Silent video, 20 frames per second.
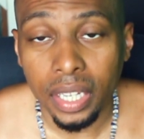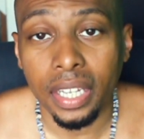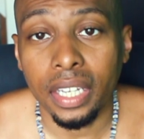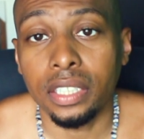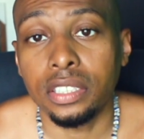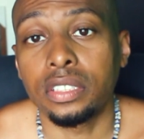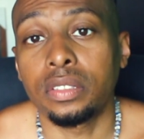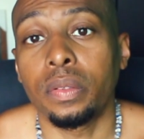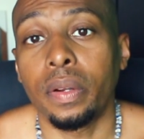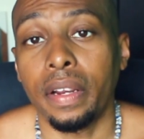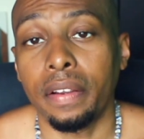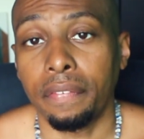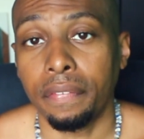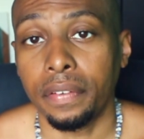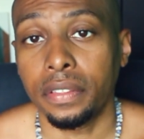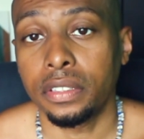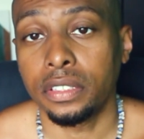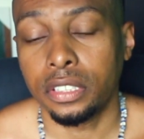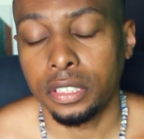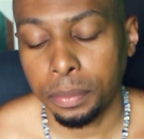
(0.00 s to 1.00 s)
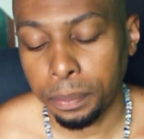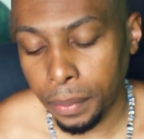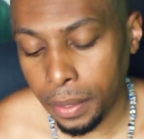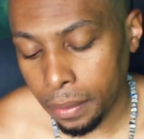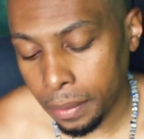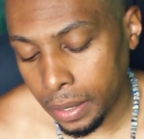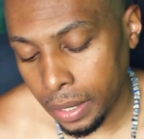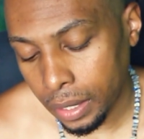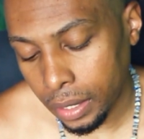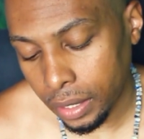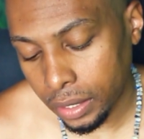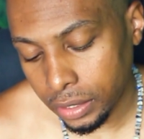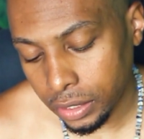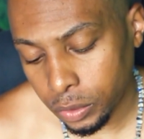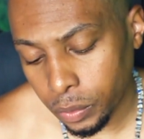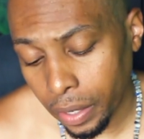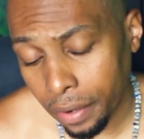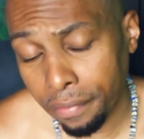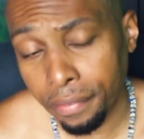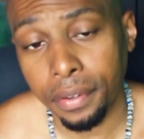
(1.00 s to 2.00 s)
it's great for your spirit, it's
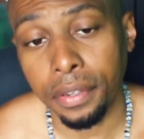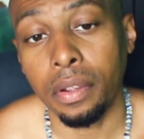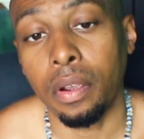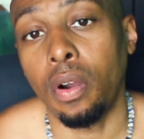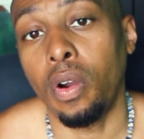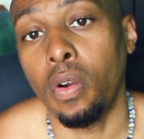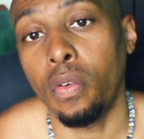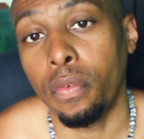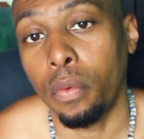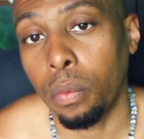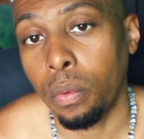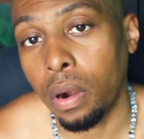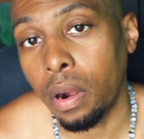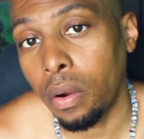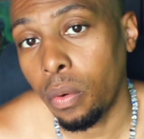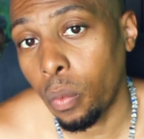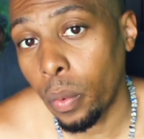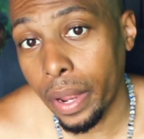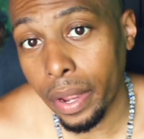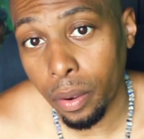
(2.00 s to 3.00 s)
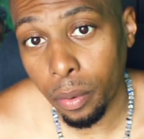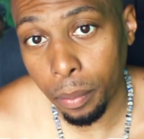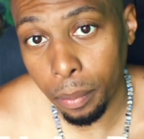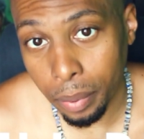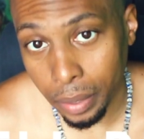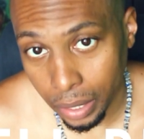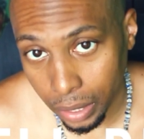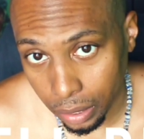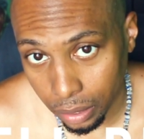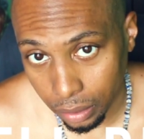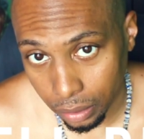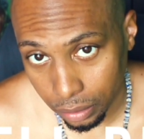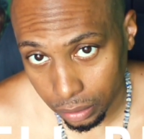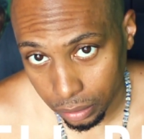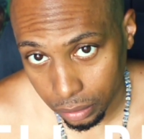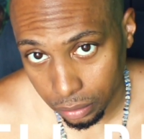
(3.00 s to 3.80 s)
great for your overall well-being.